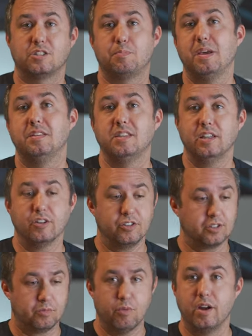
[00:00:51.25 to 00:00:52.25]
space heater
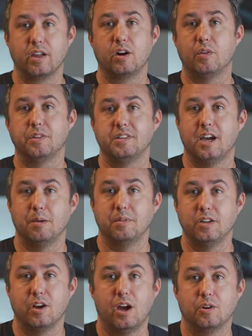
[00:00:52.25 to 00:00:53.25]
just running all the time
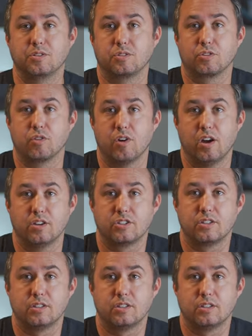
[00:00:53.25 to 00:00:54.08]
in your house or garage.